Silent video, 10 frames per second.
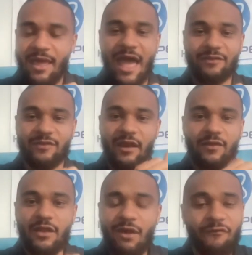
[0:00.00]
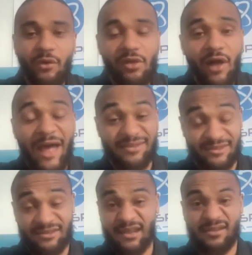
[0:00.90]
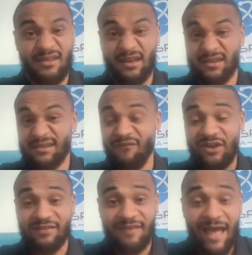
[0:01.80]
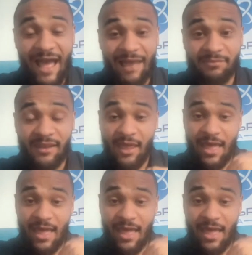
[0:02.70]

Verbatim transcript: At the end of the year, I've only lost 60 to 70 times